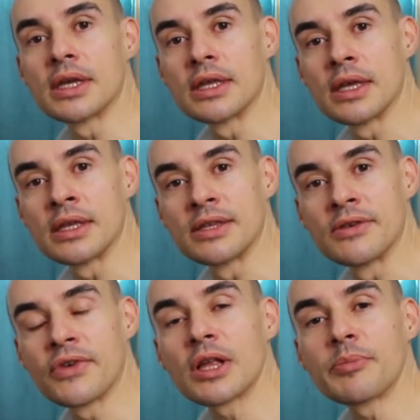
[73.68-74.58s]

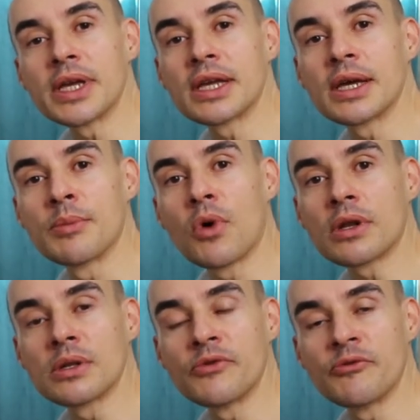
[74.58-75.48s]
developing a
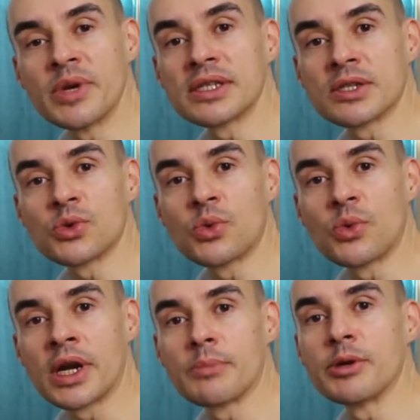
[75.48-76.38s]
model of business
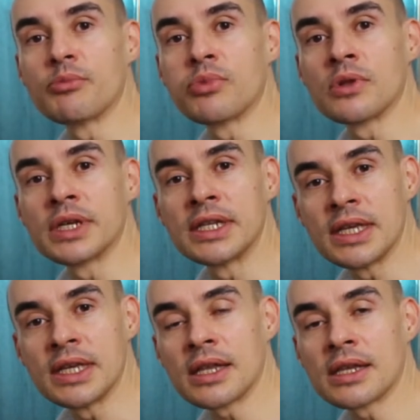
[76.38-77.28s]
where people in
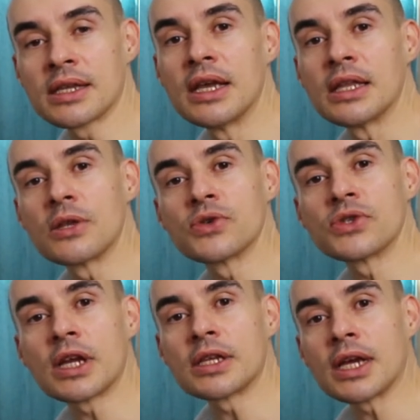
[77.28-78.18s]
the end, they'll
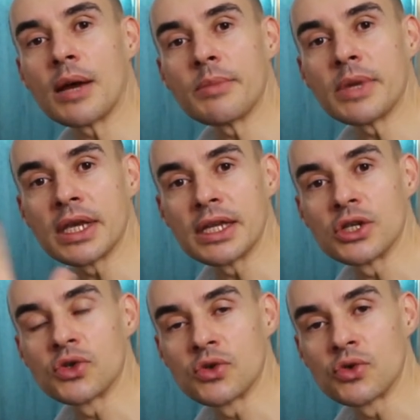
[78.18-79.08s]
start coming
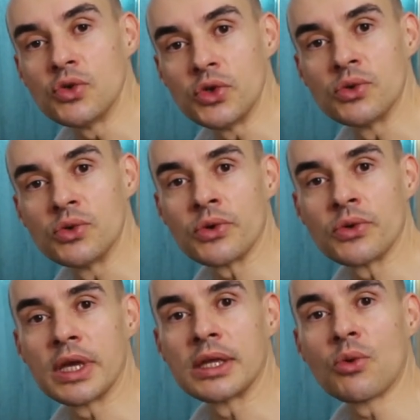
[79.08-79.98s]
in to you. So
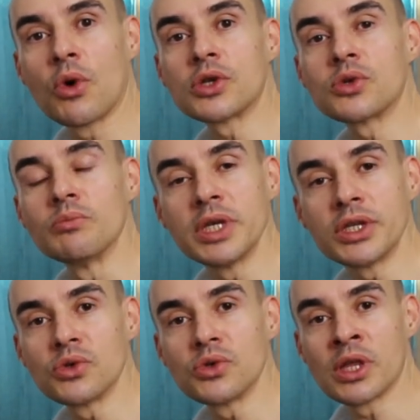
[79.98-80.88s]
they want to
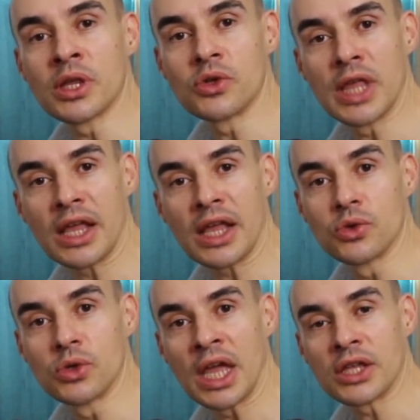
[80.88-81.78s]
meet you so
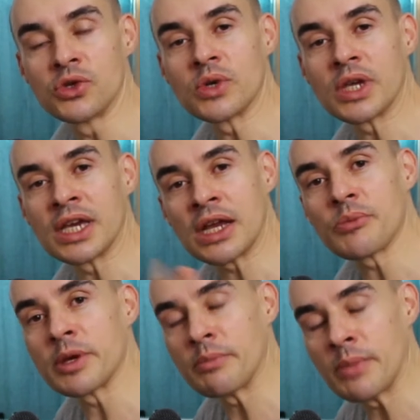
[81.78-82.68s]
that you can
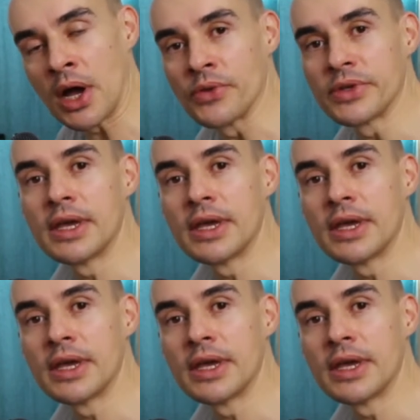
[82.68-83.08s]
help them out.